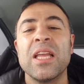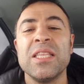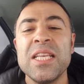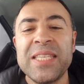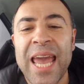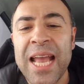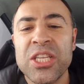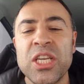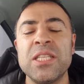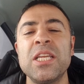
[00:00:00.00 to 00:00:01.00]
This
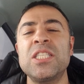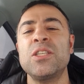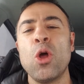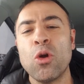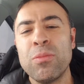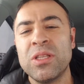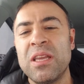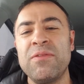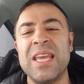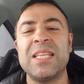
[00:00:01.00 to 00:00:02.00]
engine, this
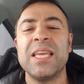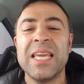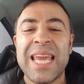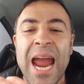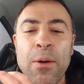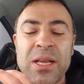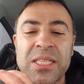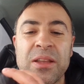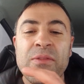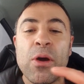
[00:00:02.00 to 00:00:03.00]
locomotive, it
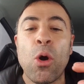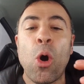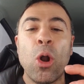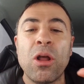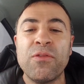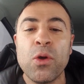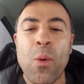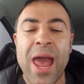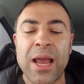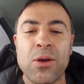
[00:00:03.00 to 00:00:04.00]
carries all of the
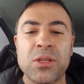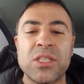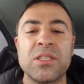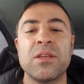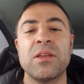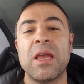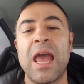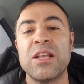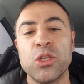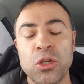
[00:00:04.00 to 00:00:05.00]
wagons.
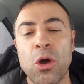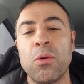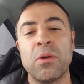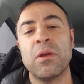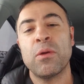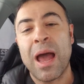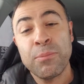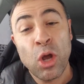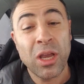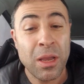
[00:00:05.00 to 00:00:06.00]
As you know,
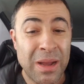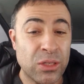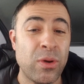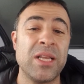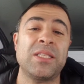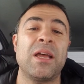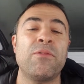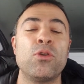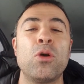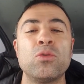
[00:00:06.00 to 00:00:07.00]
I'm talking about trains now,
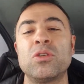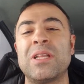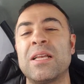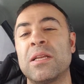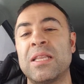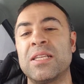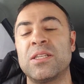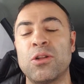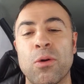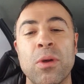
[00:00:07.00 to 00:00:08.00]
for those who
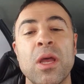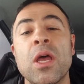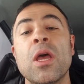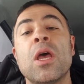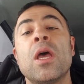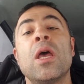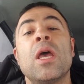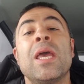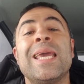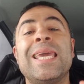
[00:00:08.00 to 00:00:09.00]
doesn't know.
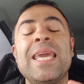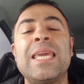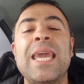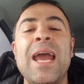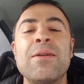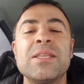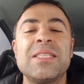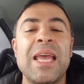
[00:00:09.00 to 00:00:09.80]
He carries